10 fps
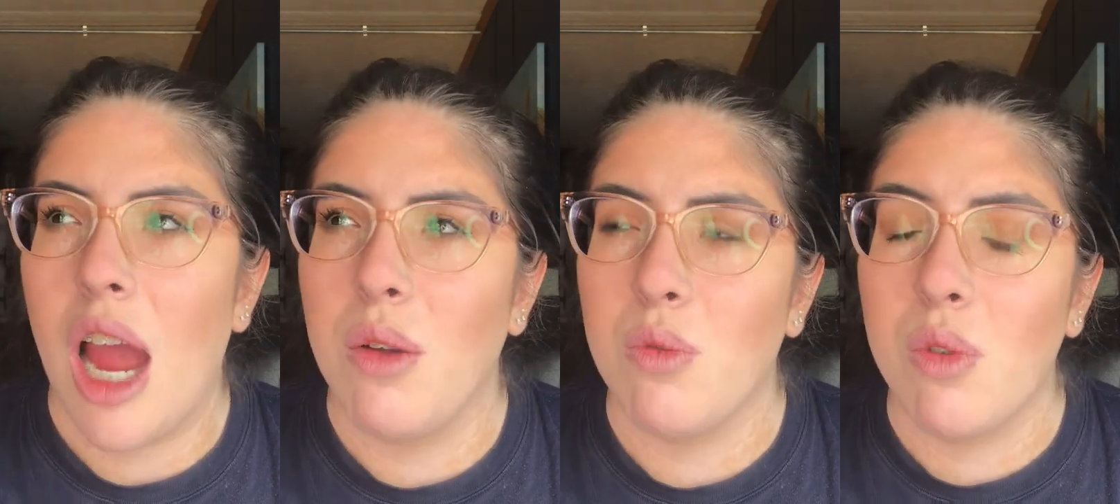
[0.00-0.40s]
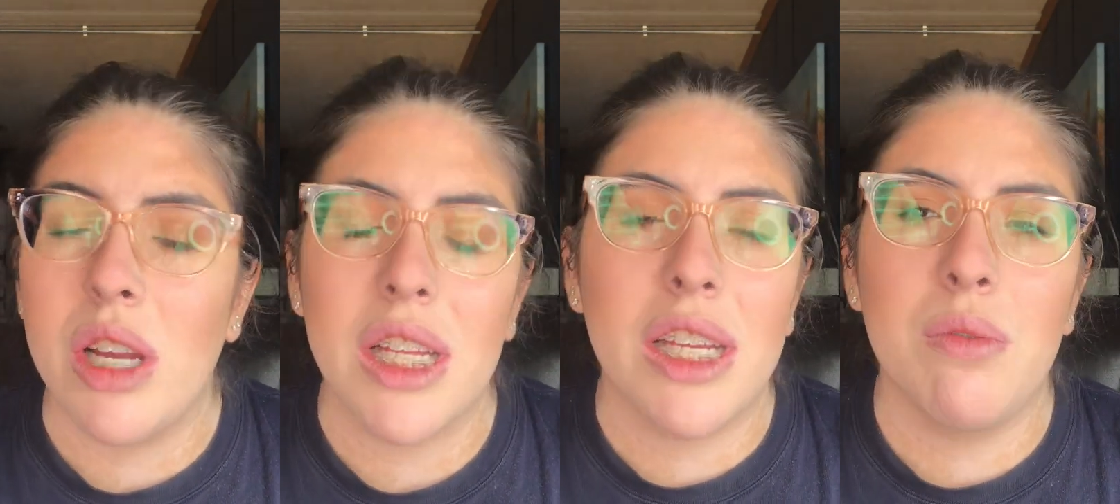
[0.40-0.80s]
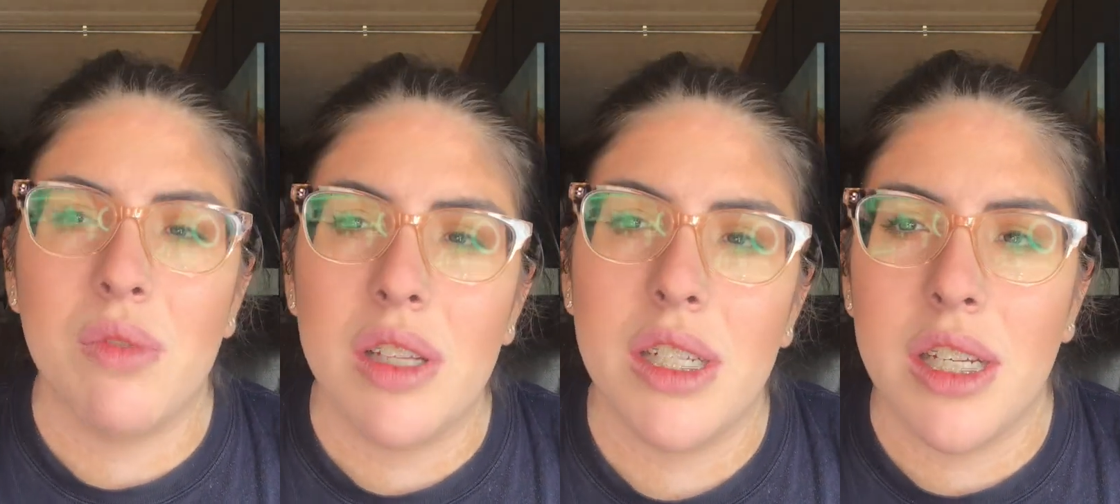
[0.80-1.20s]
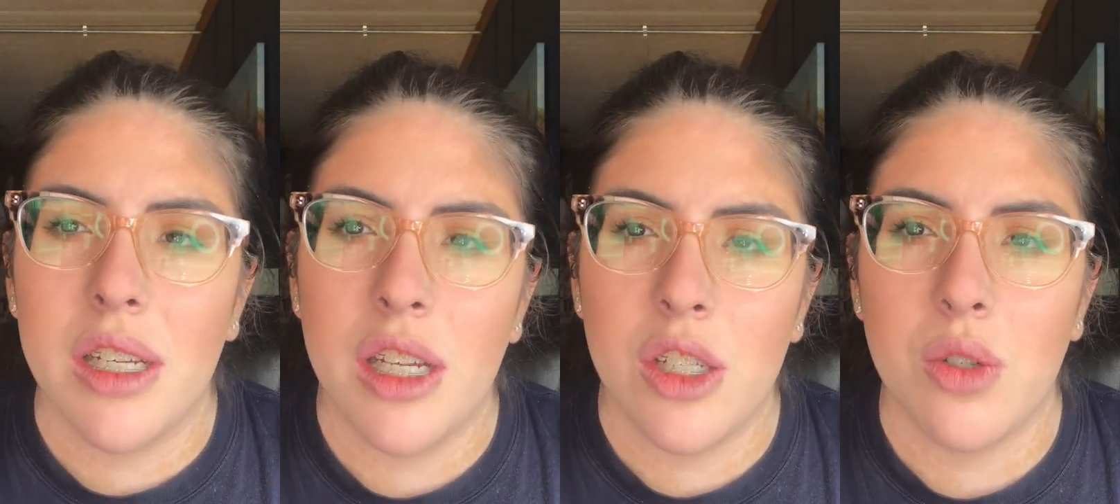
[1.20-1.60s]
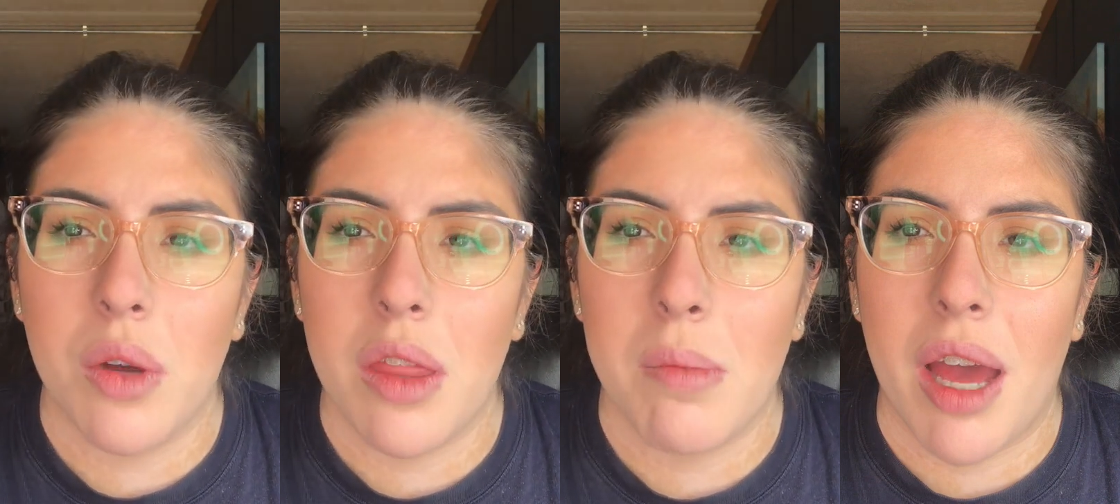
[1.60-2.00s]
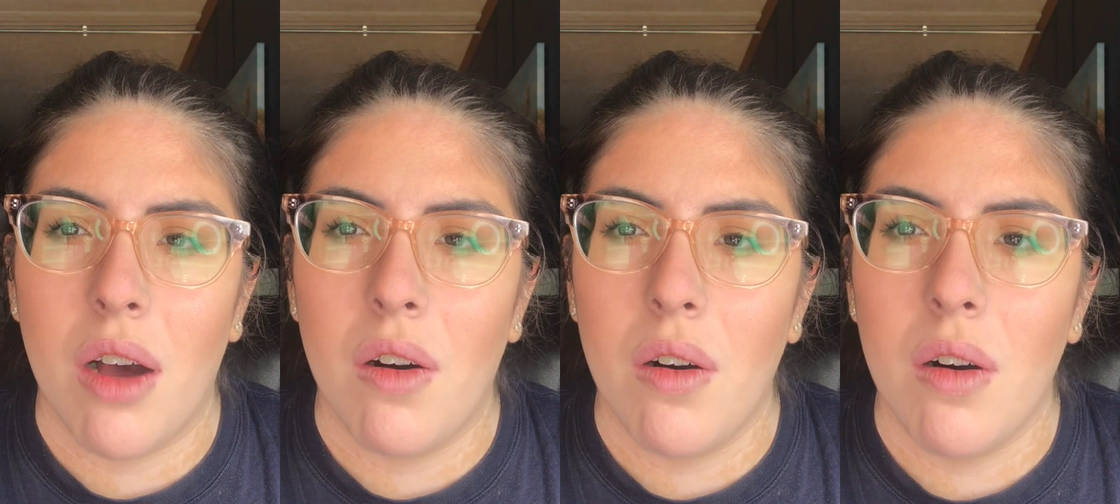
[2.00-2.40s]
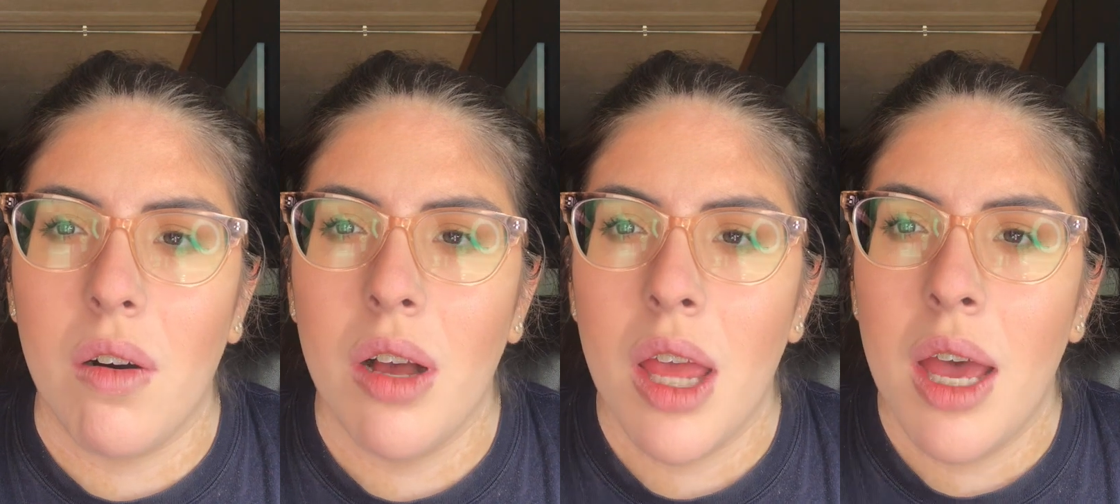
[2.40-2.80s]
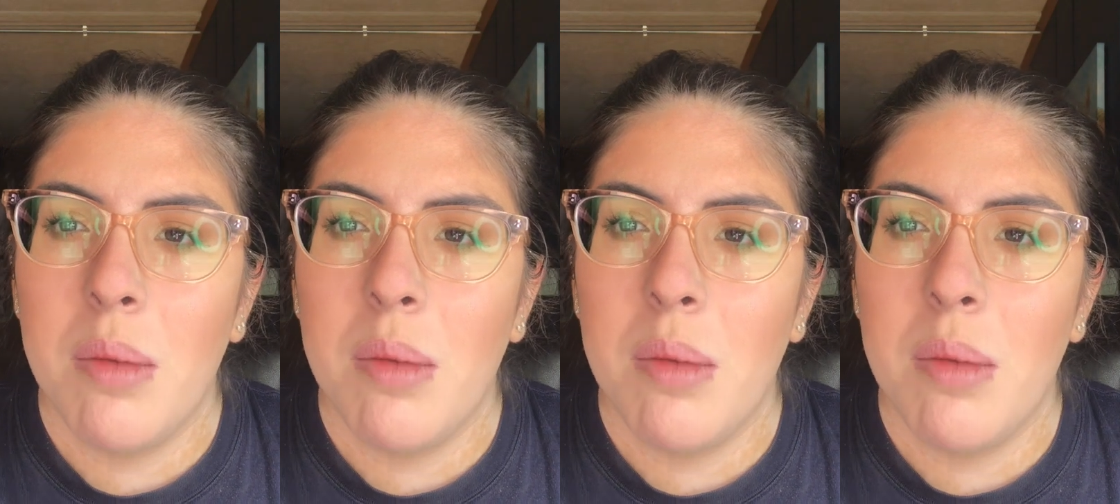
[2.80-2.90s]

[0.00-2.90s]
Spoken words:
I really, really didn't enjoy them at all.